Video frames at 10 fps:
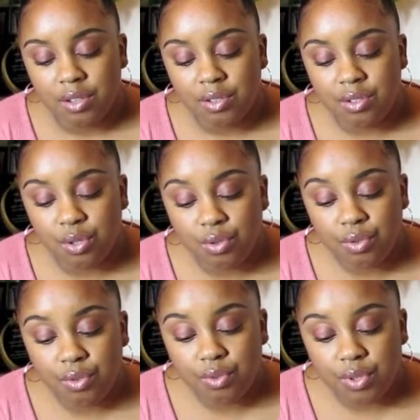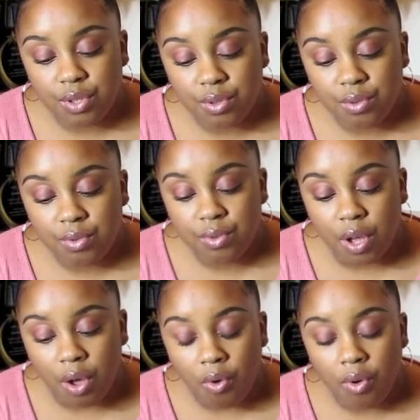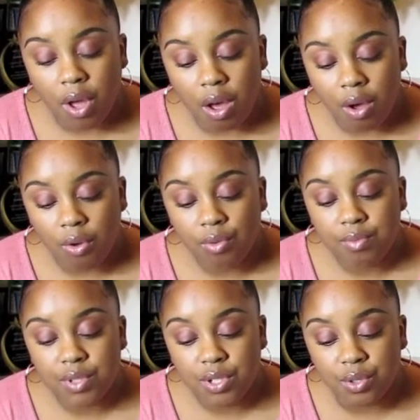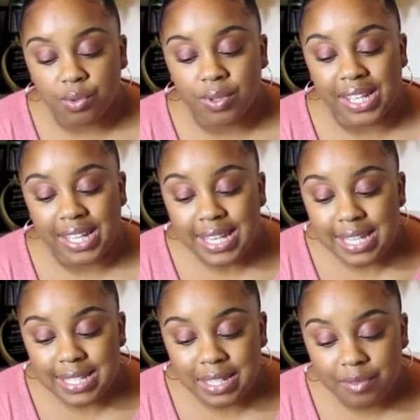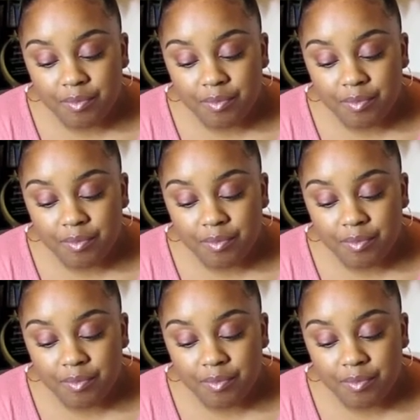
Do you go home to eat?